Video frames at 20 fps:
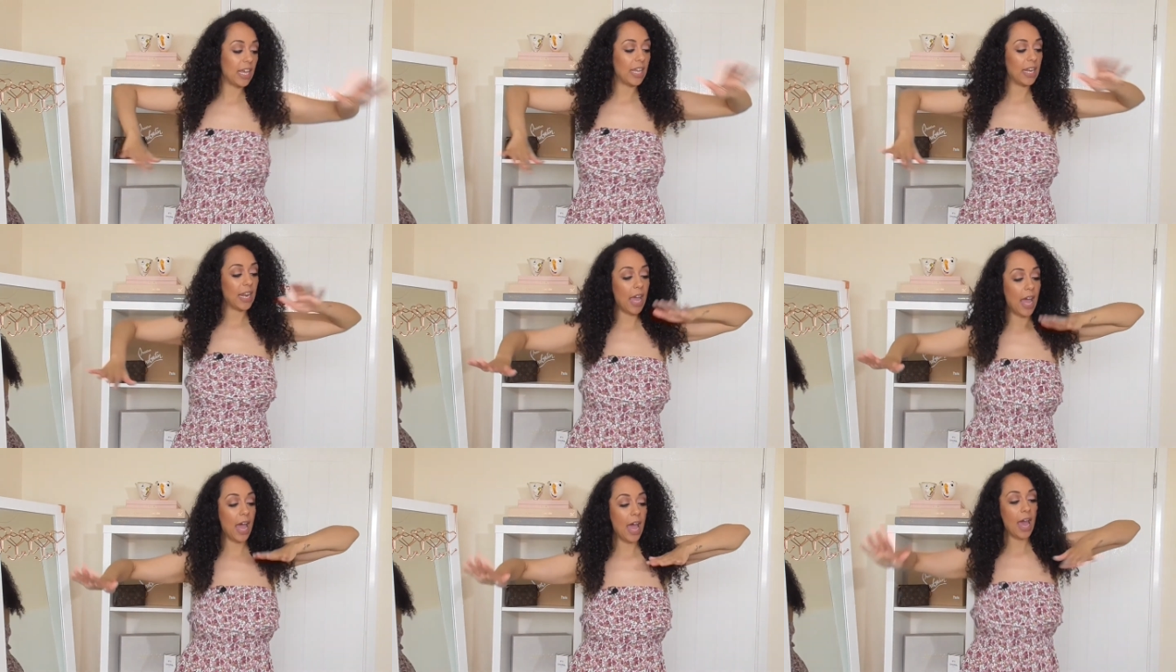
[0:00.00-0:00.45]

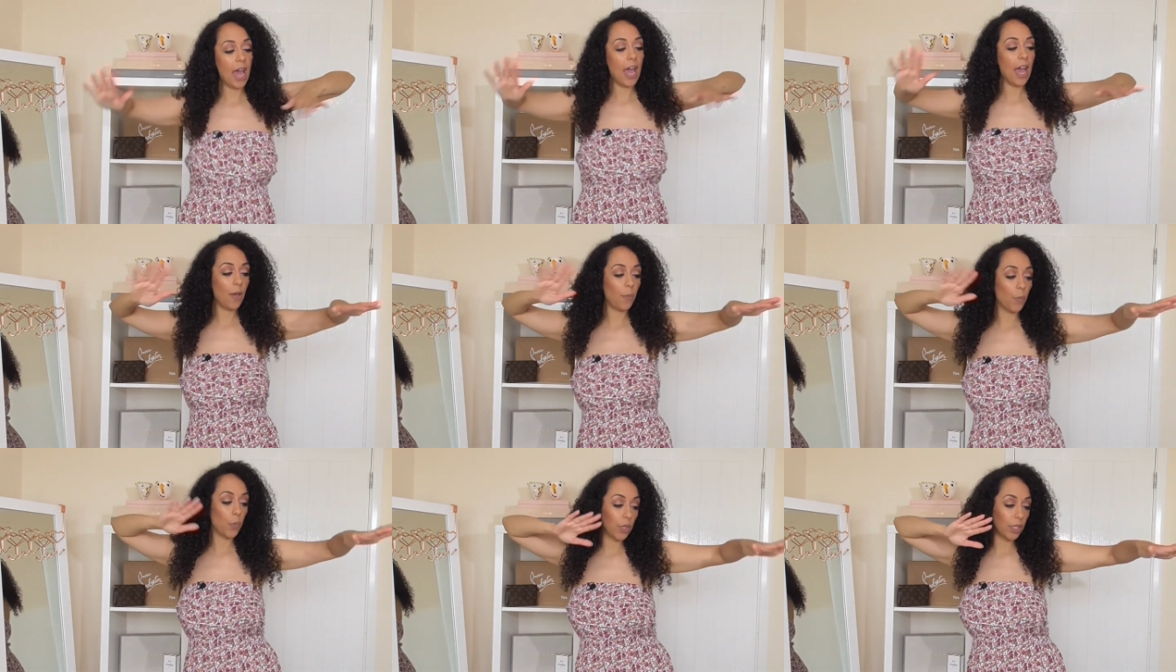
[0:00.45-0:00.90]
and
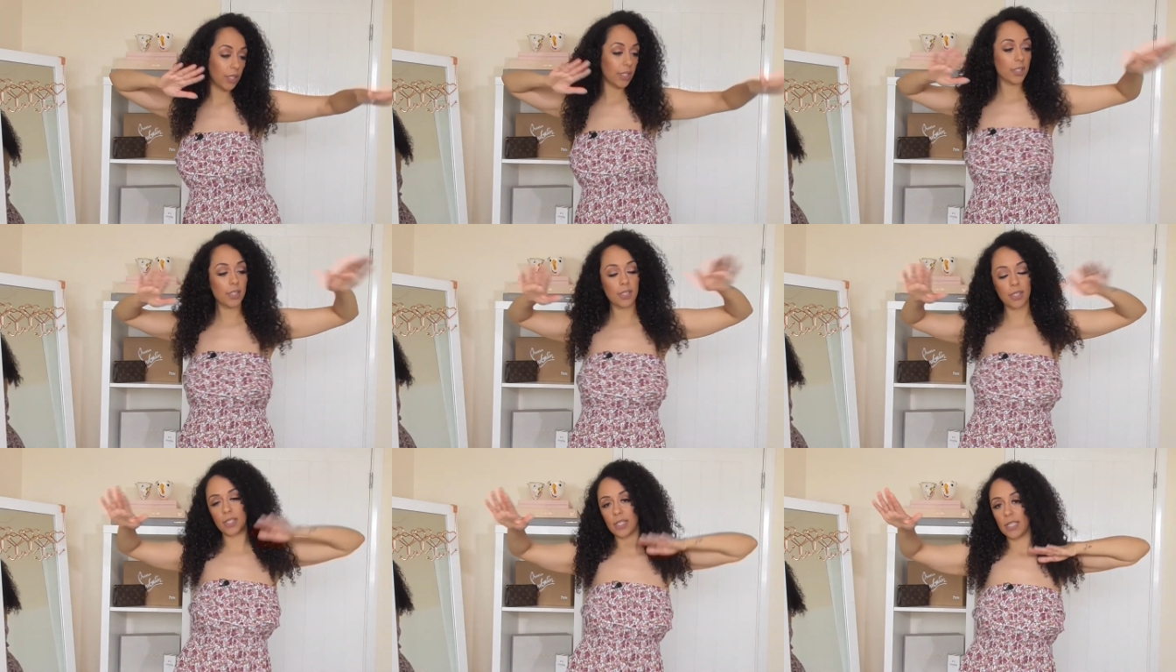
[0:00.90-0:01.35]
I
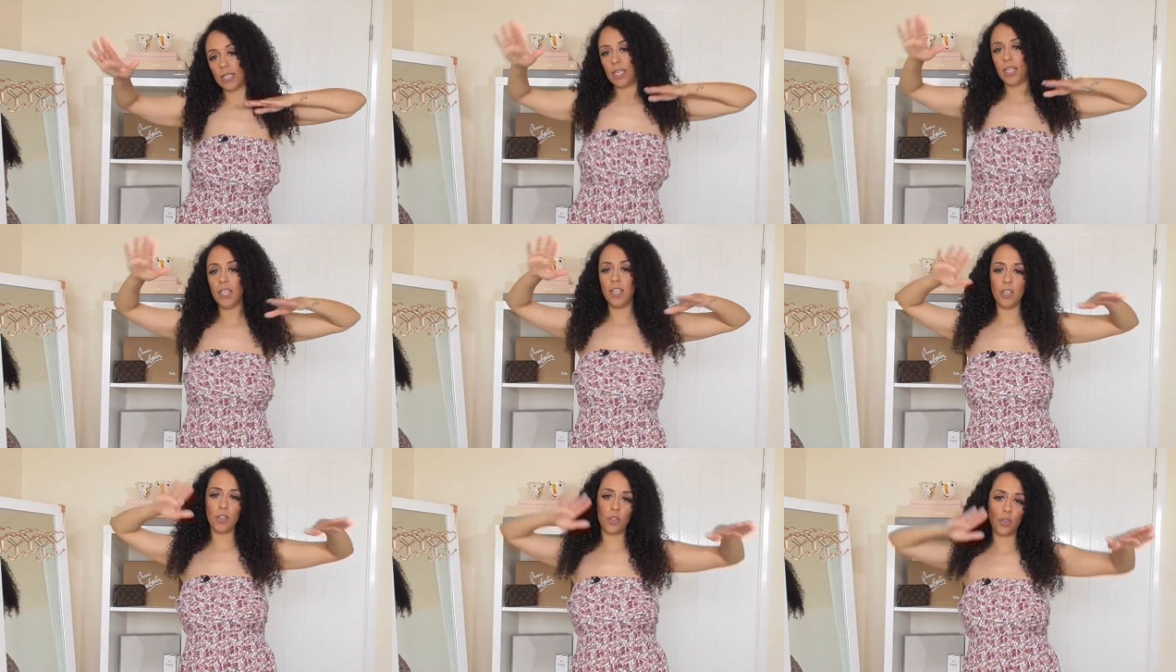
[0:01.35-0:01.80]
will
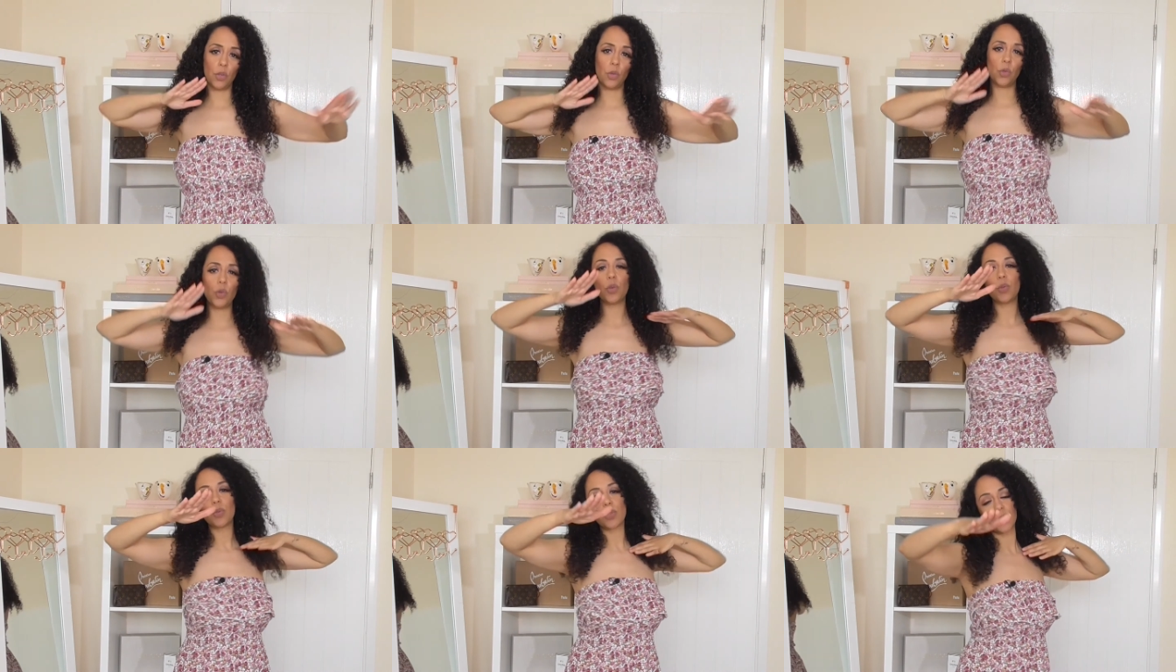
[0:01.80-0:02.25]
see
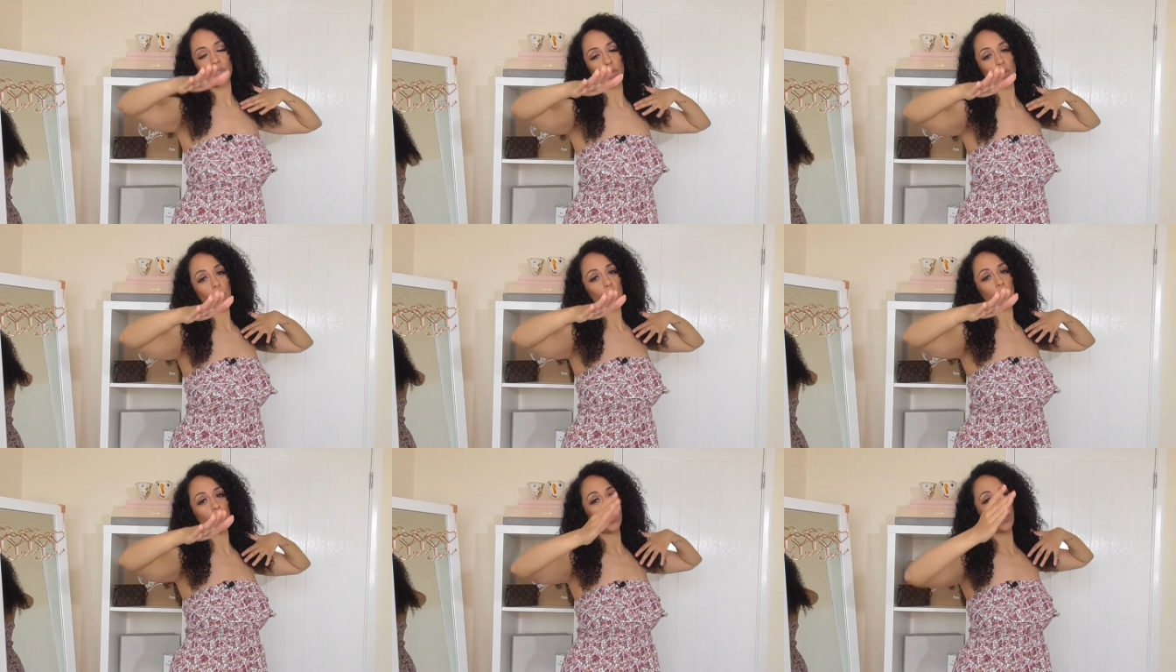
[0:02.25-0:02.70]
you
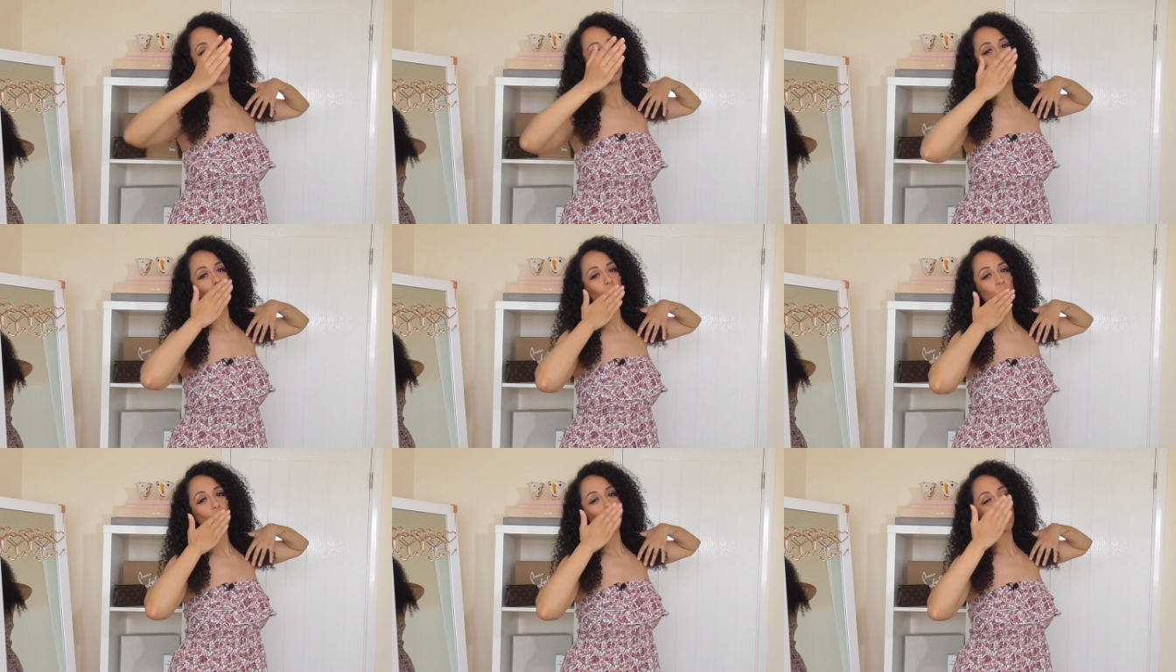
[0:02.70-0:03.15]

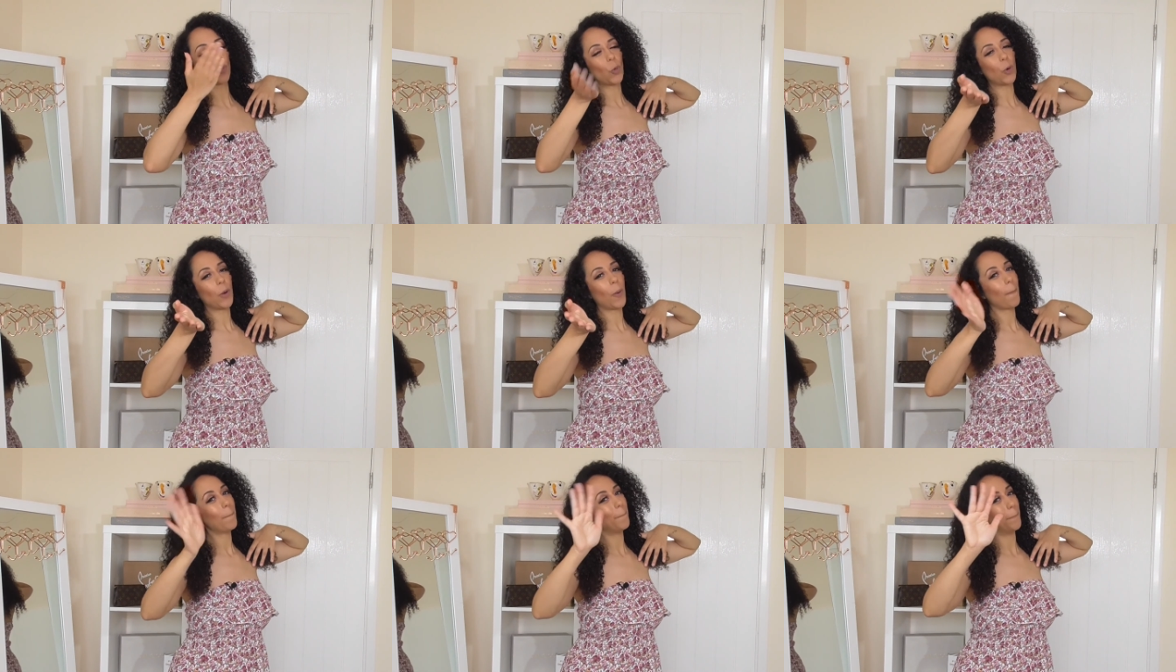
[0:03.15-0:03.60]
soon.
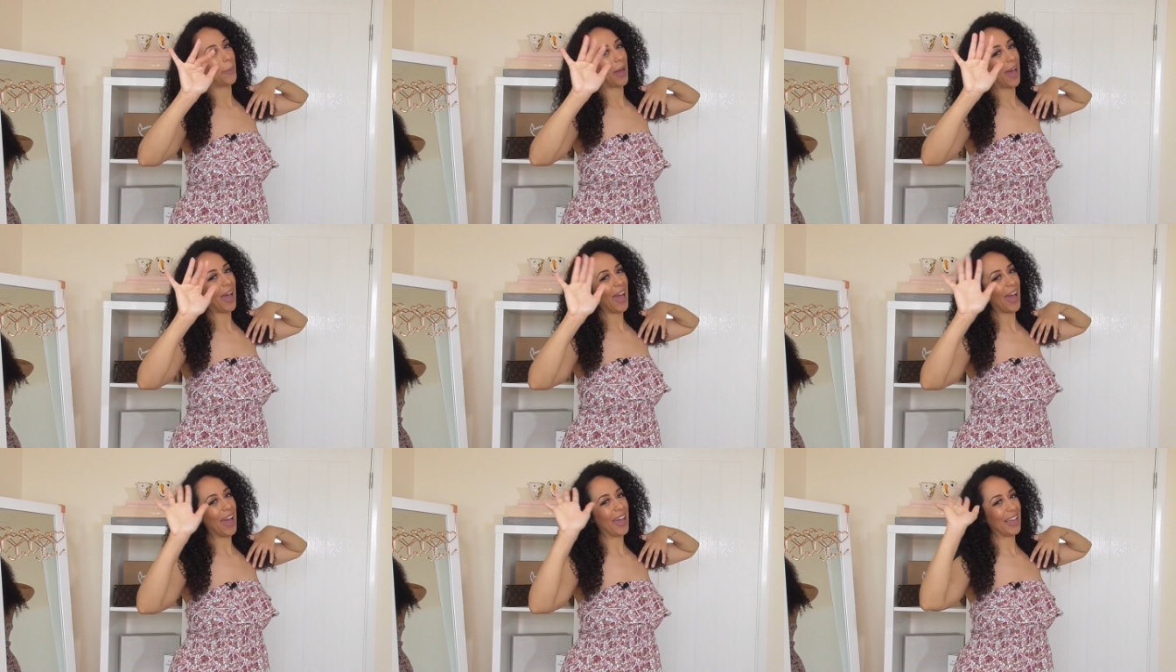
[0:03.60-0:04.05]

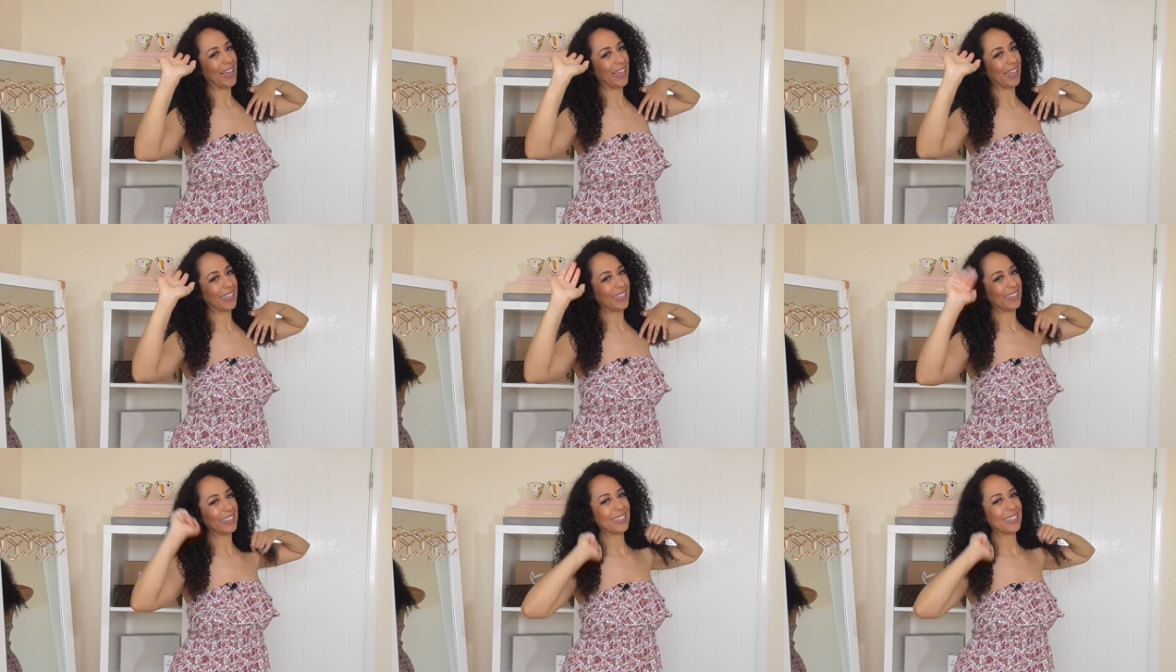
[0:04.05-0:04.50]
Bye.